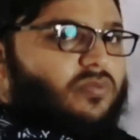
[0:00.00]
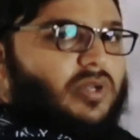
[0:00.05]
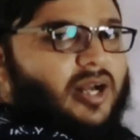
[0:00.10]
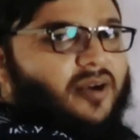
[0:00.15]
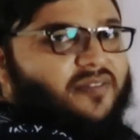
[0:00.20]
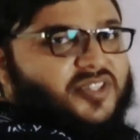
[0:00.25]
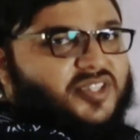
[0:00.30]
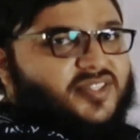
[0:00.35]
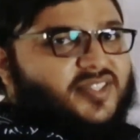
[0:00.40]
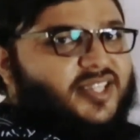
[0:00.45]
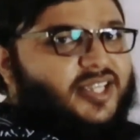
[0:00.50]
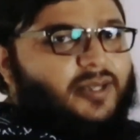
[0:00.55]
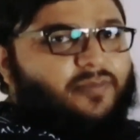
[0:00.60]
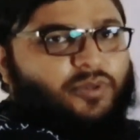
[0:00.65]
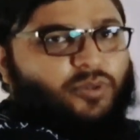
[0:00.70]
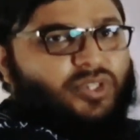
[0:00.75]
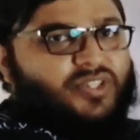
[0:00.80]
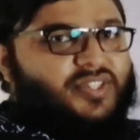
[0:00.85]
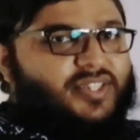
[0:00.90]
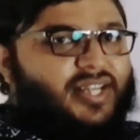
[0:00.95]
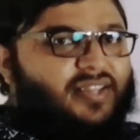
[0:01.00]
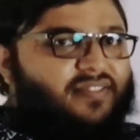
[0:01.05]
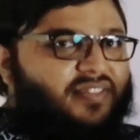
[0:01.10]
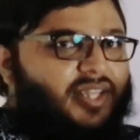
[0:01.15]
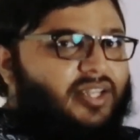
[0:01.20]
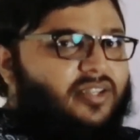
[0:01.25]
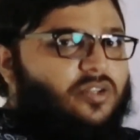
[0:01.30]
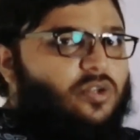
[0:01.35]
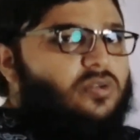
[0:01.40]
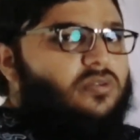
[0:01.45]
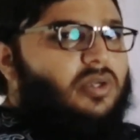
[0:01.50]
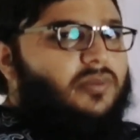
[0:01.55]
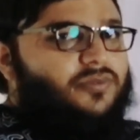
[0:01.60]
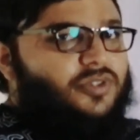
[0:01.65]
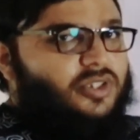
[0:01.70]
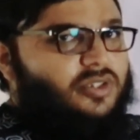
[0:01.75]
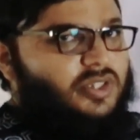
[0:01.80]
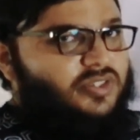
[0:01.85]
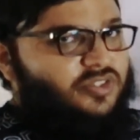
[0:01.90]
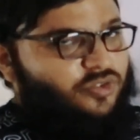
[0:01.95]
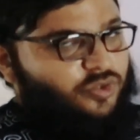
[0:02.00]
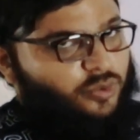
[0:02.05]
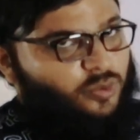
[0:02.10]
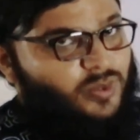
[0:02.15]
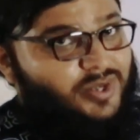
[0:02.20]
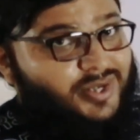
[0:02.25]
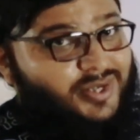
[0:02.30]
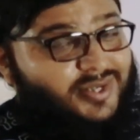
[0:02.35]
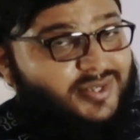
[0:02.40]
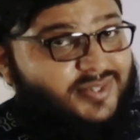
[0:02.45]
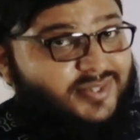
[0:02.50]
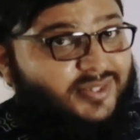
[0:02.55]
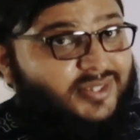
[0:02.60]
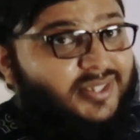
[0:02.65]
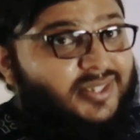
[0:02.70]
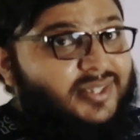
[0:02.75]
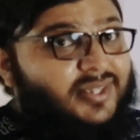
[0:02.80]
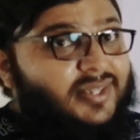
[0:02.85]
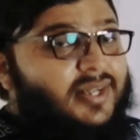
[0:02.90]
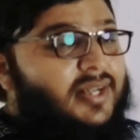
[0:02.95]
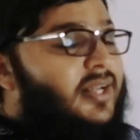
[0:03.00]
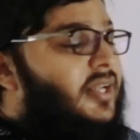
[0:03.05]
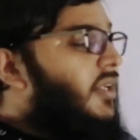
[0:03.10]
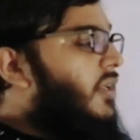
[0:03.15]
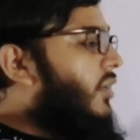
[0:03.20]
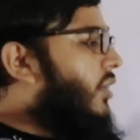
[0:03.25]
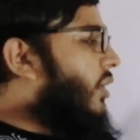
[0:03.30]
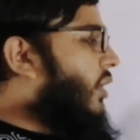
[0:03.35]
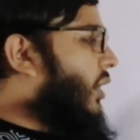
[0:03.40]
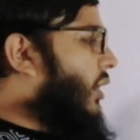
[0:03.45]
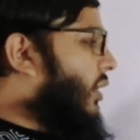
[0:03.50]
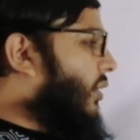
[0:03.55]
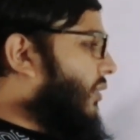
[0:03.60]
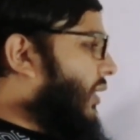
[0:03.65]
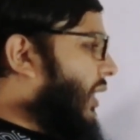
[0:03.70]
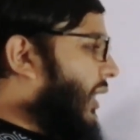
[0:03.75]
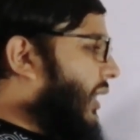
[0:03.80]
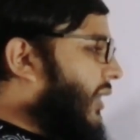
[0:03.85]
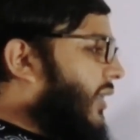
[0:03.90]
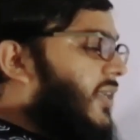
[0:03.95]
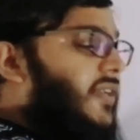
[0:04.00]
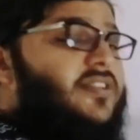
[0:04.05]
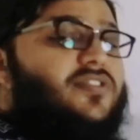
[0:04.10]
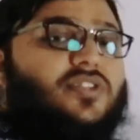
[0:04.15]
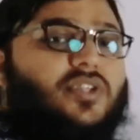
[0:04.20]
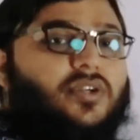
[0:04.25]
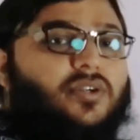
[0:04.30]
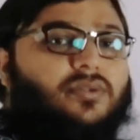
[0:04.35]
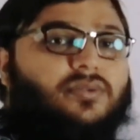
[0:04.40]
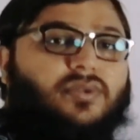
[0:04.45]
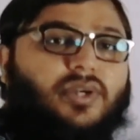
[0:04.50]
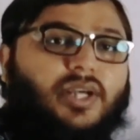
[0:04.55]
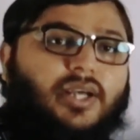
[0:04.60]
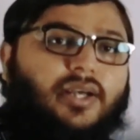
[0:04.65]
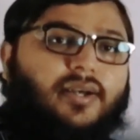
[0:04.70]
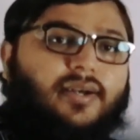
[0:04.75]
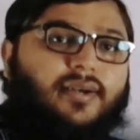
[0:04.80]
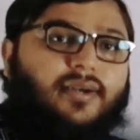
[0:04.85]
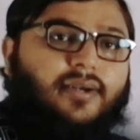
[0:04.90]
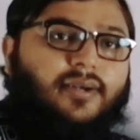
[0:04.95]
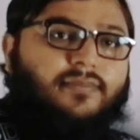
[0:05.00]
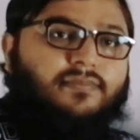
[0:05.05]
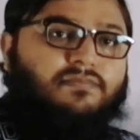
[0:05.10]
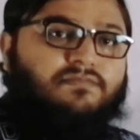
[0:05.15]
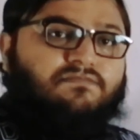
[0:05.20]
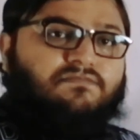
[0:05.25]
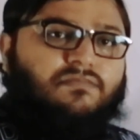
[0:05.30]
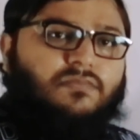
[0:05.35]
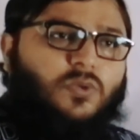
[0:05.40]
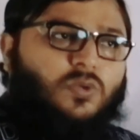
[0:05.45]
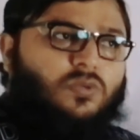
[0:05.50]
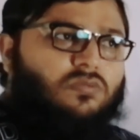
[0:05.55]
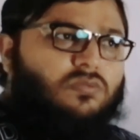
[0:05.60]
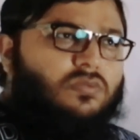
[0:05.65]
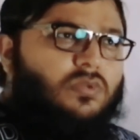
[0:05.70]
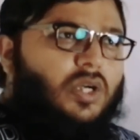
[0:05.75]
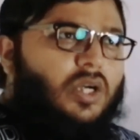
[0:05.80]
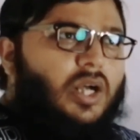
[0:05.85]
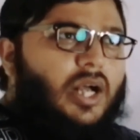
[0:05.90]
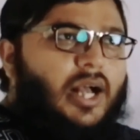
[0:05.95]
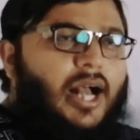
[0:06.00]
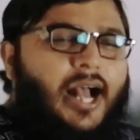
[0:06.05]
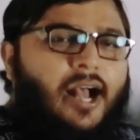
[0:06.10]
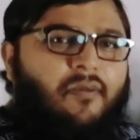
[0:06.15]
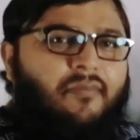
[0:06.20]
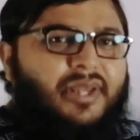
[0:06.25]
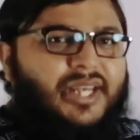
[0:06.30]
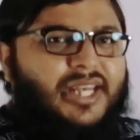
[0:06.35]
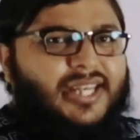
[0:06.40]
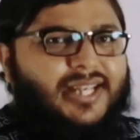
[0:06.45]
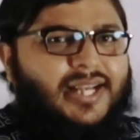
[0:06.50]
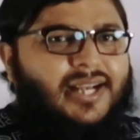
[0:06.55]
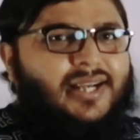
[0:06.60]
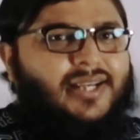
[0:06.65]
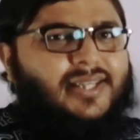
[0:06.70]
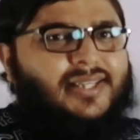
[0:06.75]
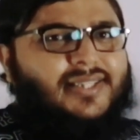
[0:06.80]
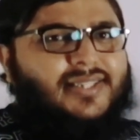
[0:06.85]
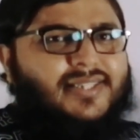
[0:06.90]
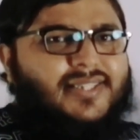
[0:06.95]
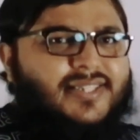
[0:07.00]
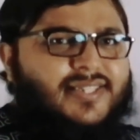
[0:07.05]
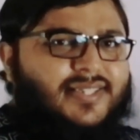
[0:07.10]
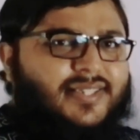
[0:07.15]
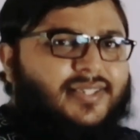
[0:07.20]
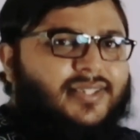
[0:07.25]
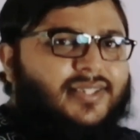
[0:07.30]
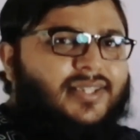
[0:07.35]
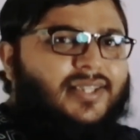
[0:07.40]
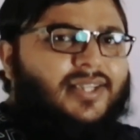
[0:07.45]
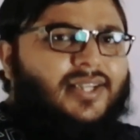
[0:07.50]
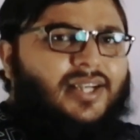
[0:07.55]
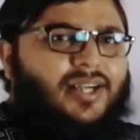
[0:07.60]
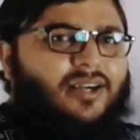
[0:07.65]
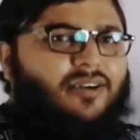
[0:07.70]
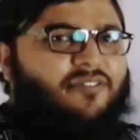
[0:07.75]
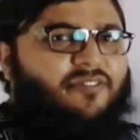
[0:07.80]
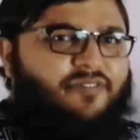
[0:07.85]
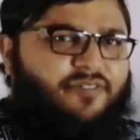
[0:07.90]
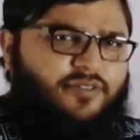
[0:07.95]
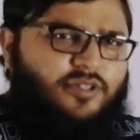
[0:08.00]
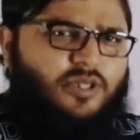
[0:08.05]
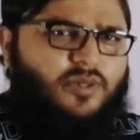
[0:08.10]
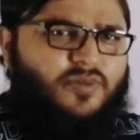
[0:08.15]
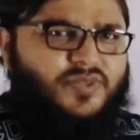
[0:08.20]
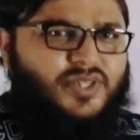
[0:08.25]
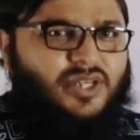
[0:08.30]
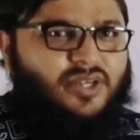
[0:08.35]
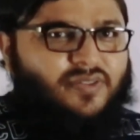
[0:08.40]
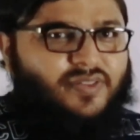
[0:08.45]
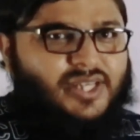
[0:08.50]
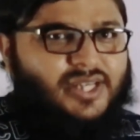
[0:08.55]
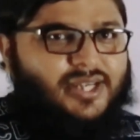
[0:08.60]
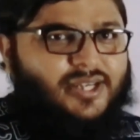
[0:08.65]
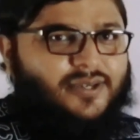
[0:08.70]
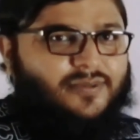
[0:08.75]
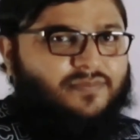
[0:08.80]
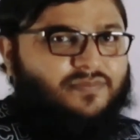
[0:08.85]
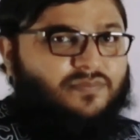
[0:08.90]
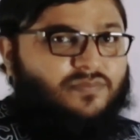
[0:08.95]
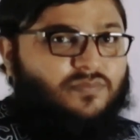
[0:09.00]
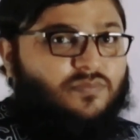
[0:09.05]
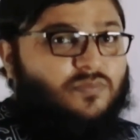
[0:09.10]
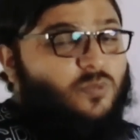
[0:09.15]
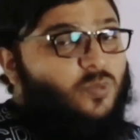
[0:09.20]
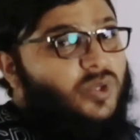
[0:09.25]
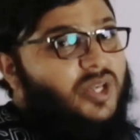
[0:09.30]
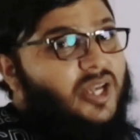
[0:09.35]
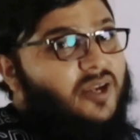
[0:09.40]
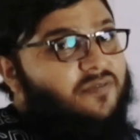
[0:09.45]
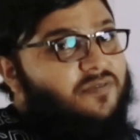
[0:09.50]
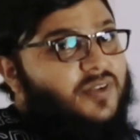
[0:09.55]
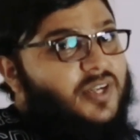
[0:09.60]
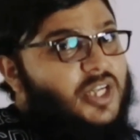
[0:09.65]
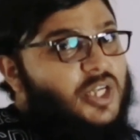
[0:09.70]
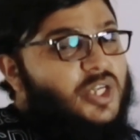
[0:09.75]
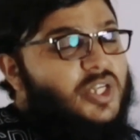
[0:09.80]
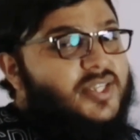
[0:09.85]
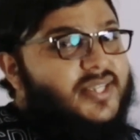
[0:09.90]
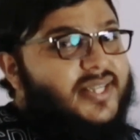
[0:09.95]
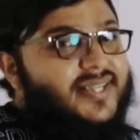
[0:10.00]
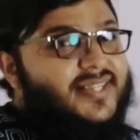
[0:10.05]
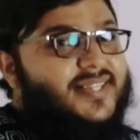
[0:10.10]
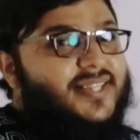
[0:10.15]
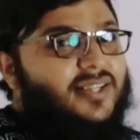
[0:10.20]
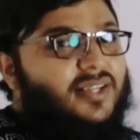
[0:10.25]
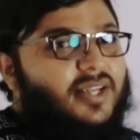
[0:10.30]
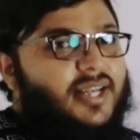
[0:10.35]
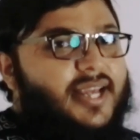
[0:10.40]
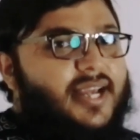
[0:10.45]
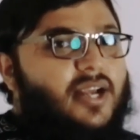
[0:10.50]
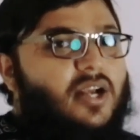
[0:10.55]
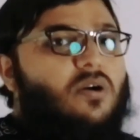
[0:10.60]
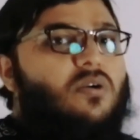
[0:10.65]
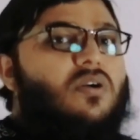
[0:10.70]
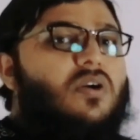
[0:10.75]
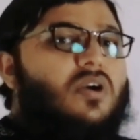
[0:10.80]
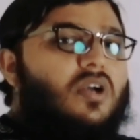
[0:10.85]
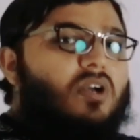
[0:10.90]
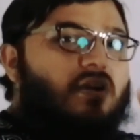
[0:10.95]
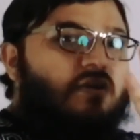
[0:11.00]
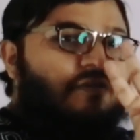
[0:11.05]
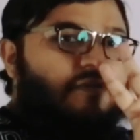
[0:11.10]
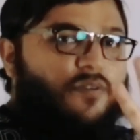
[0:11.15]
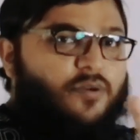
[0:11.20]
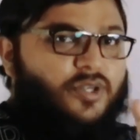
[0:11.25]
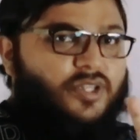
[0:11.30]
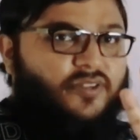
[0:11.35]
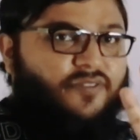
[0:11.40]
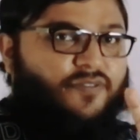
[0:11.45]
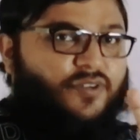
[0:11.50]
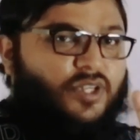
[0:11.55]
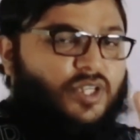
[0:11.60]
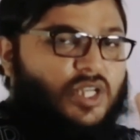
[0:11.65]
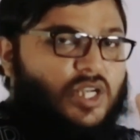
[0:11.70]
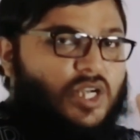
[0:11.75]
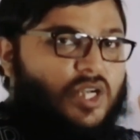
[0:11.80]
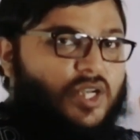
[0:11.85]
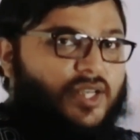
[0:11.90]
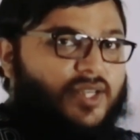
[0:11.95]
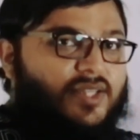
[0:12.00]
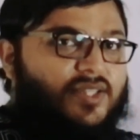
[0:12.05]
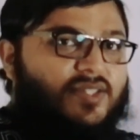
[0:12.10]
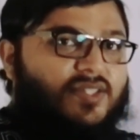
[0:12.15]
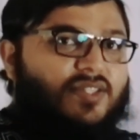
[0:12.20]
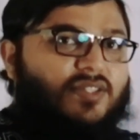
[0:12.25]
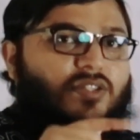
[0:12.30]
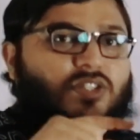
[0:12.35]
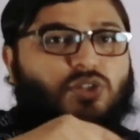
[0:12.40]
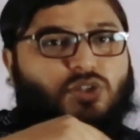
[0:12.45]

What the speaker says: After sleep, there is nothing and no object is required. Okay, so how many kinds of verbs are there? We have learned until now 4 different kinds.